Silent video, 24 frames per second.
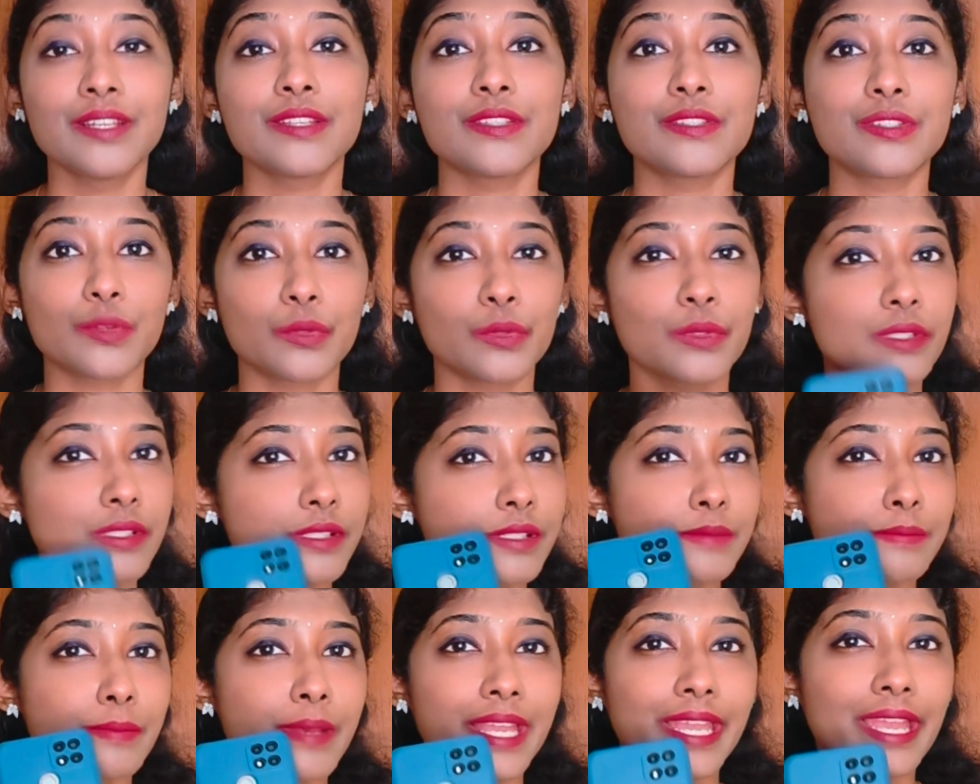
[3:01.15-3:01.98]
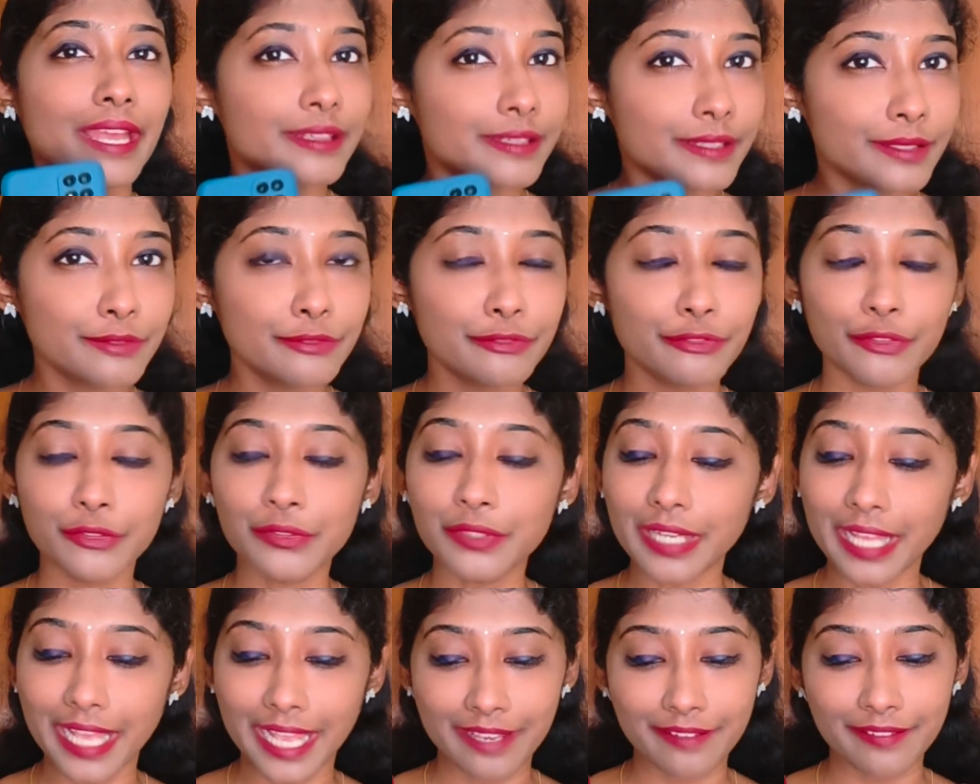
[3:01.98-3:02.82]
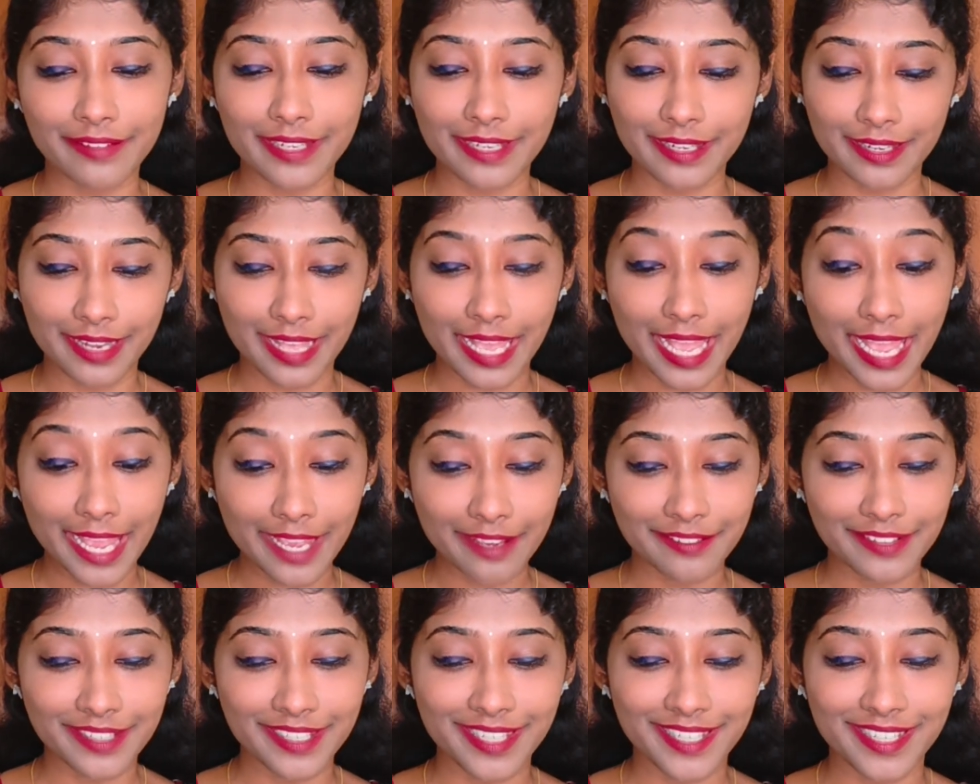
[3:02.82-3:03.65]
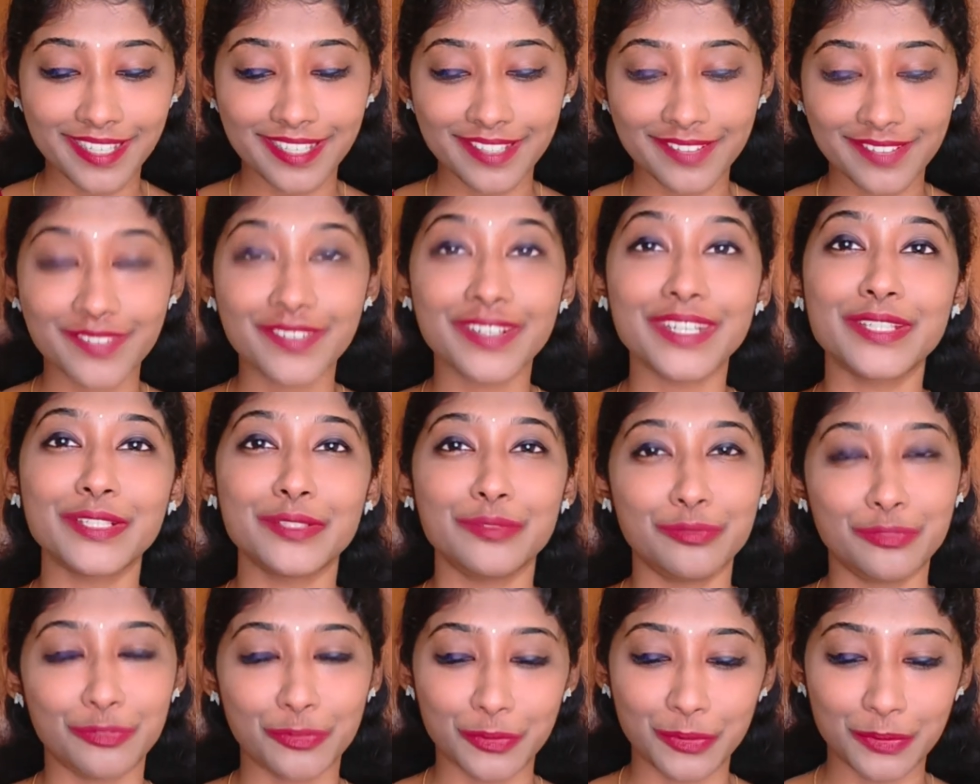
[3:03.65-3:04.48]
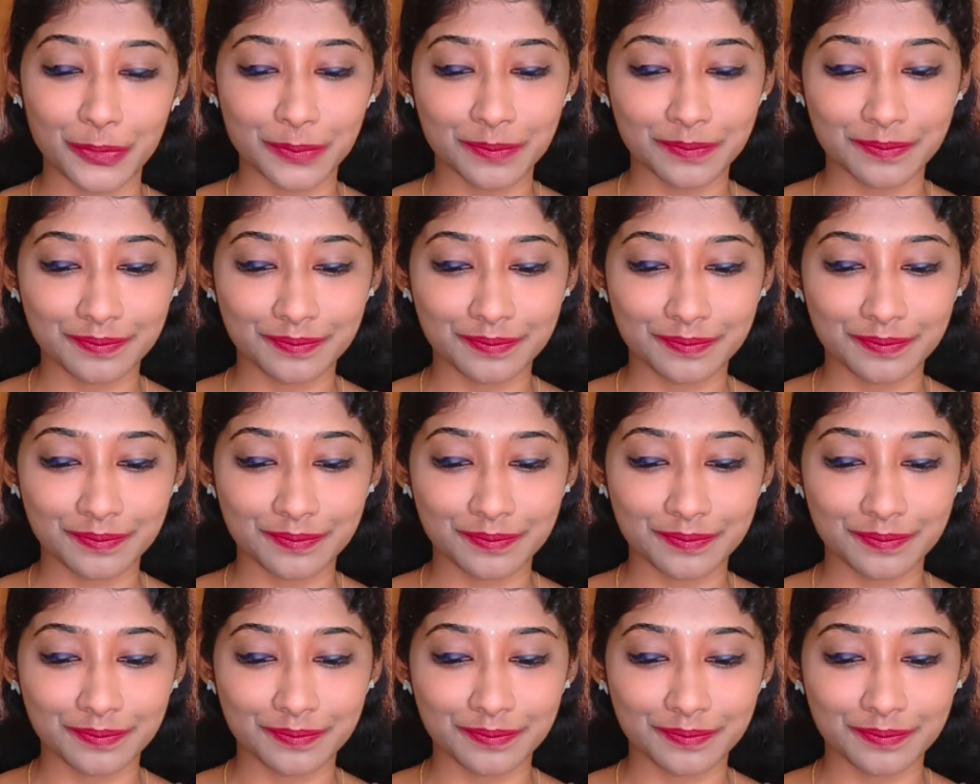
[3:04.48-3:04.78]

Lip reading: So this is my other phone. I'll read it for you.